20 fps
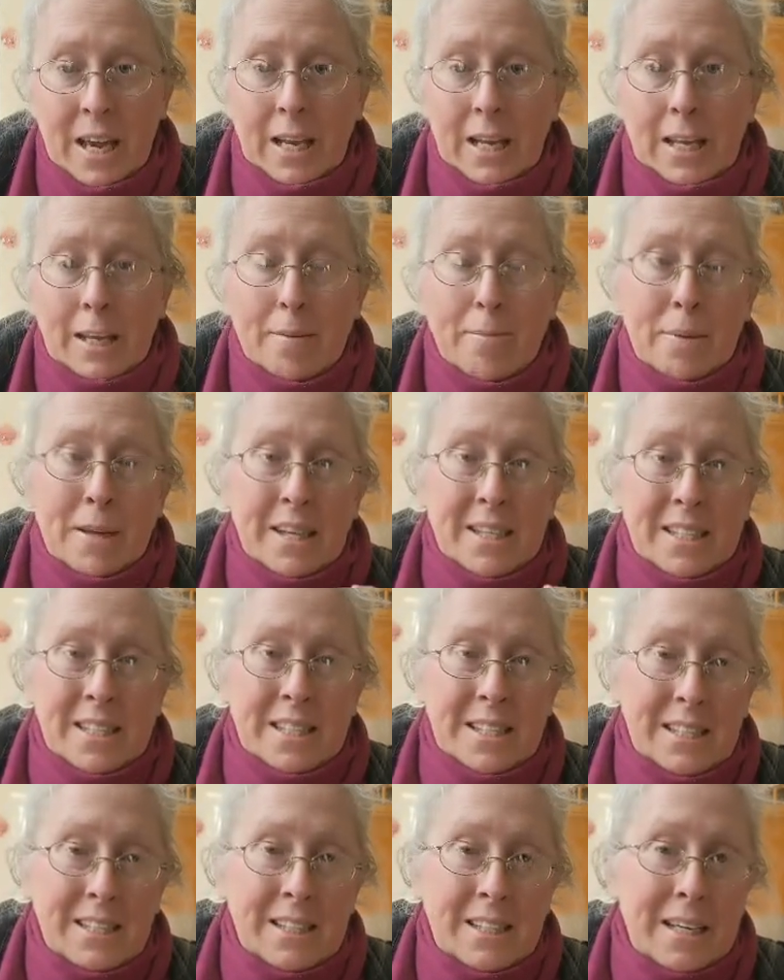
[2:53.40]
and it can be as
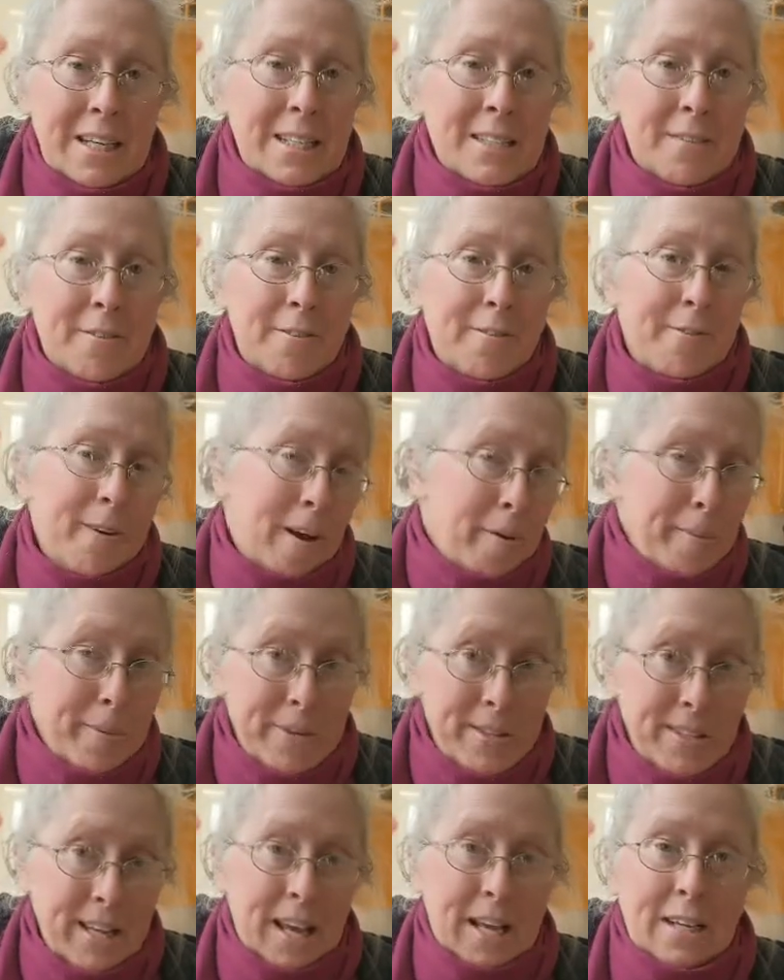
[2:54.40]
little as
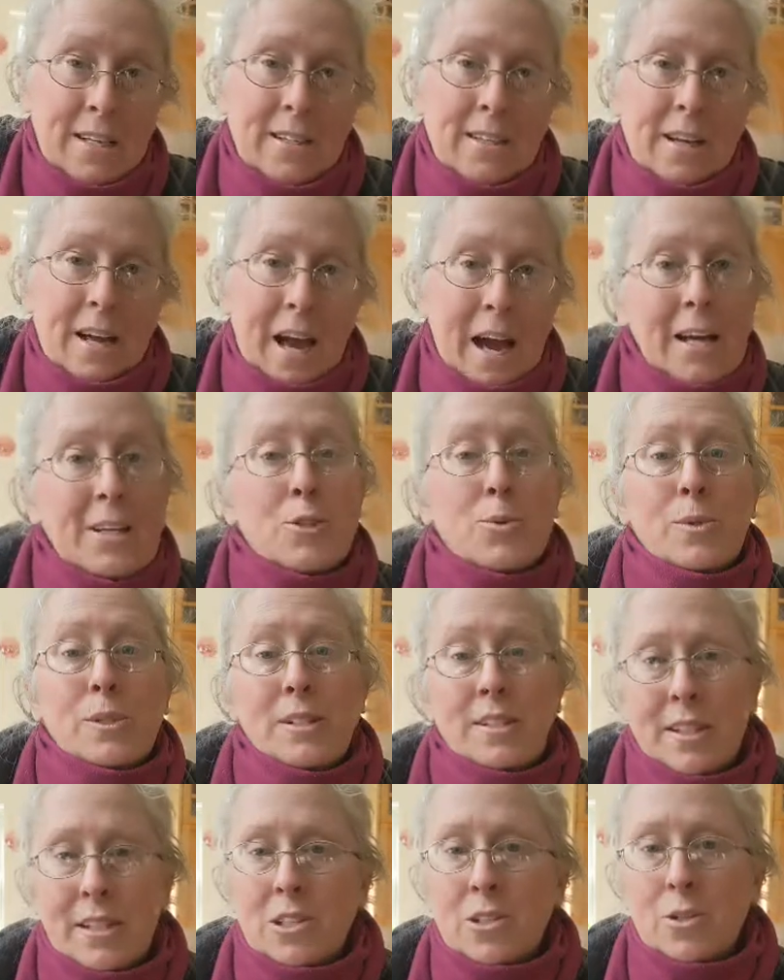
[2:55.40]
5%
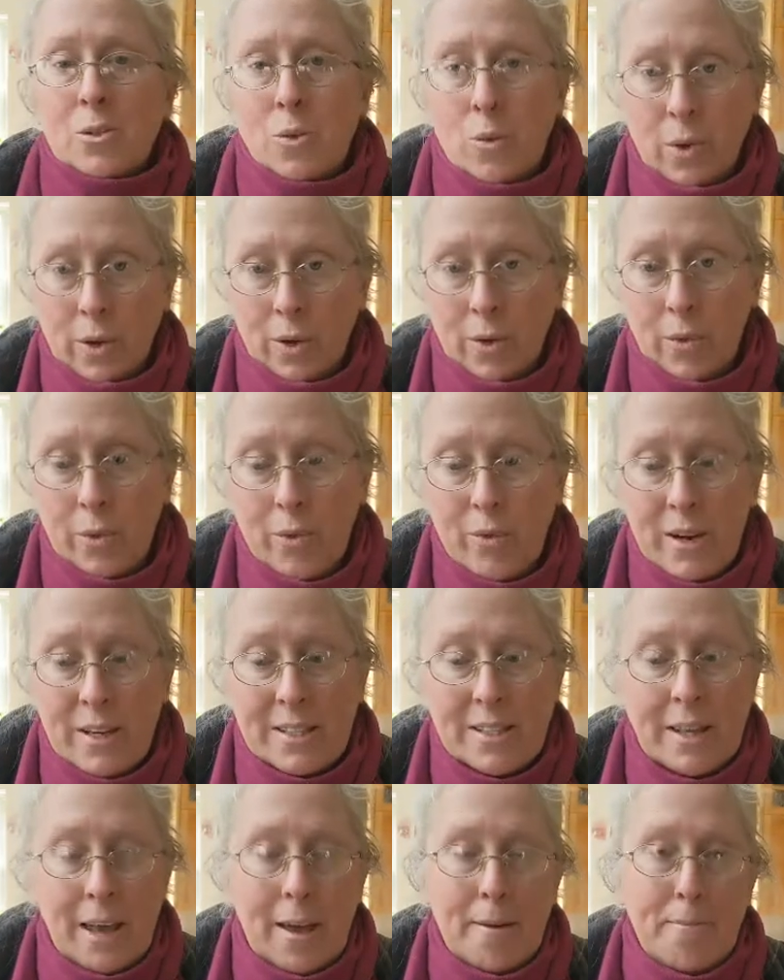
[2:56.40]
actual essential oil. The
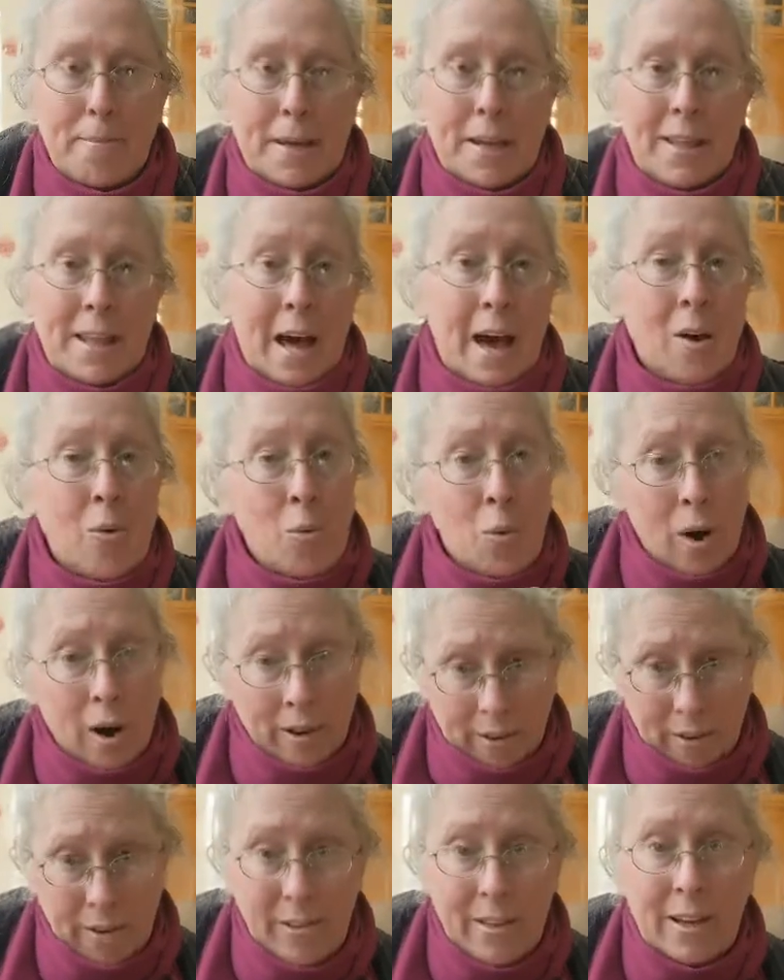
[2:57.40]
rest can be that
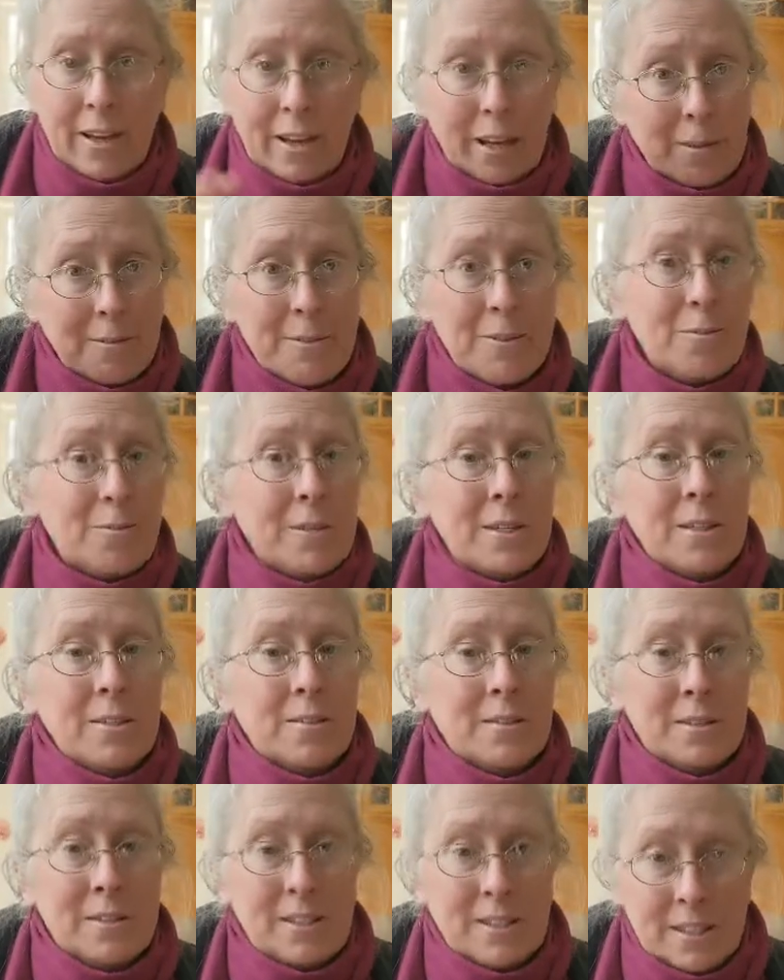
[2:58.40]
water that comes from the
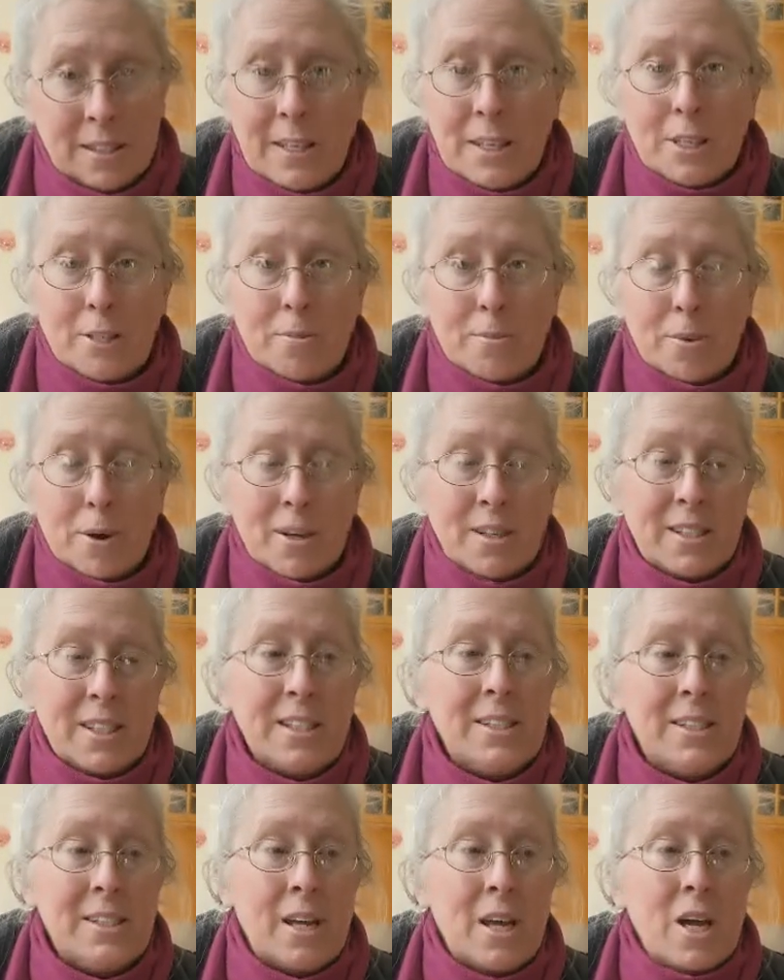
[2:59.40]
distillation
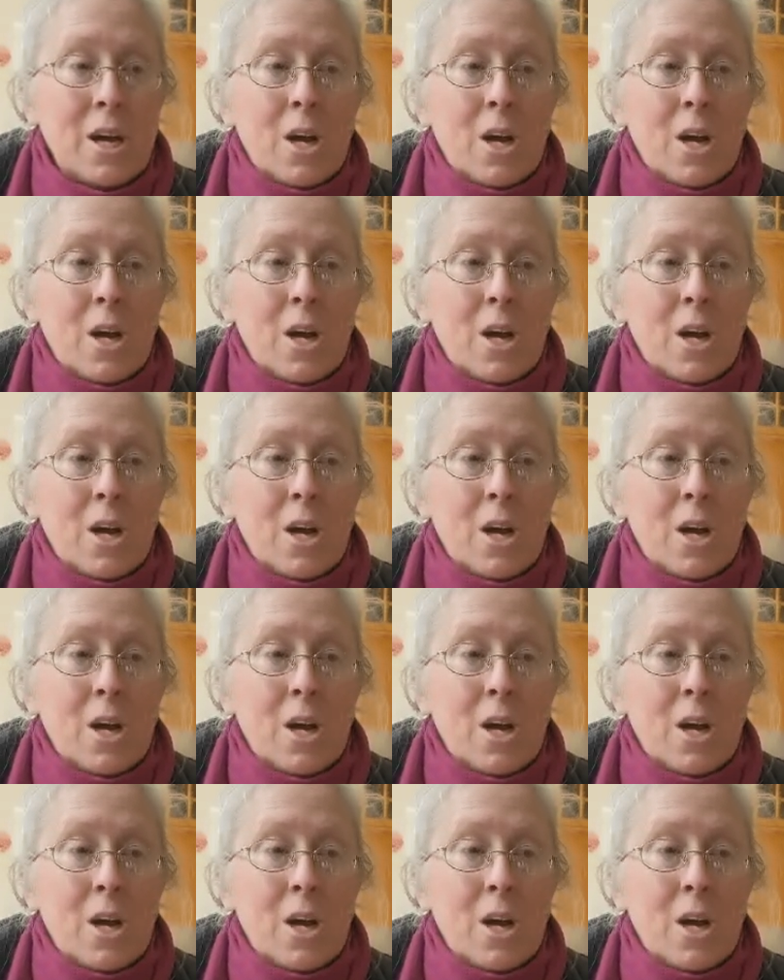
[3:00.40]
process